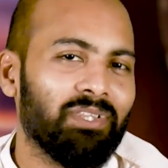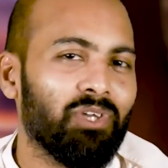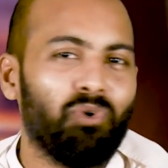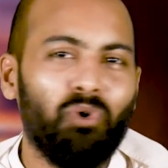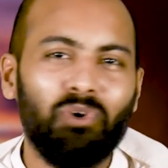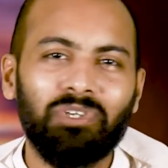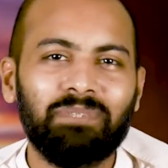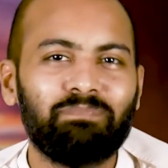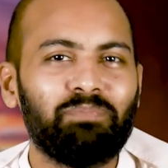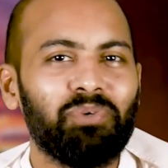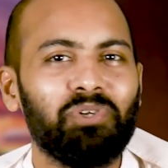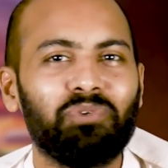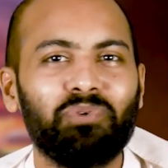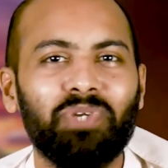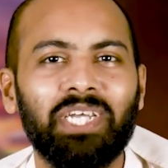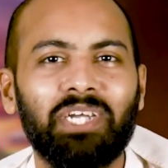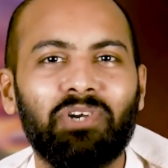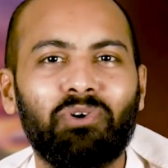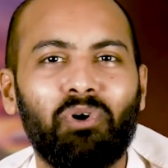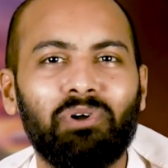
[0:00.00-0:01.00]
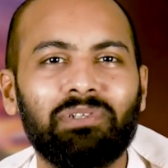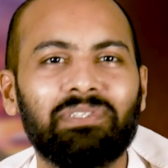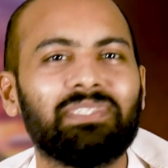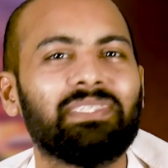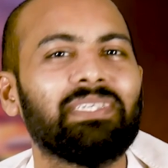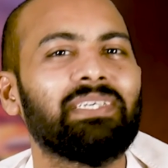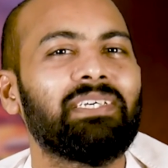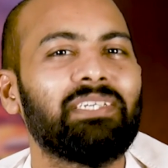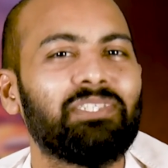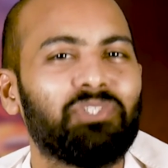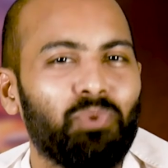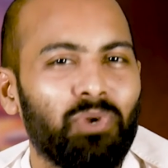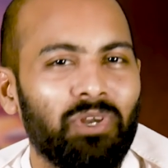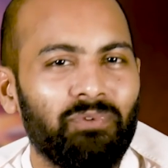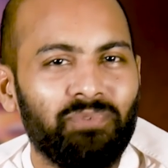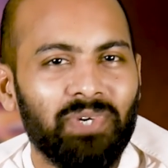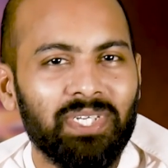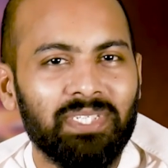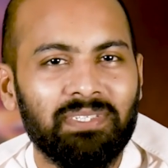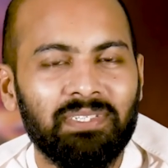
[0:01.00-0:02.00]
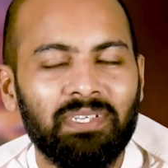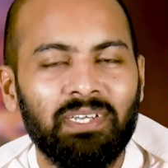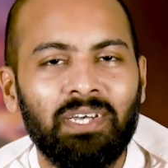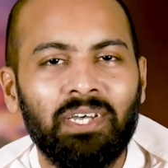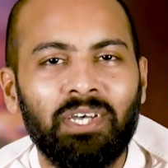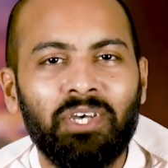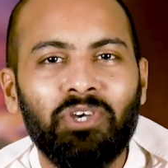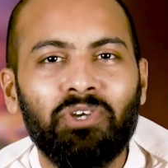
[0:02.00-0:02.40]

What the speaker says: The Gospel today calls each one of us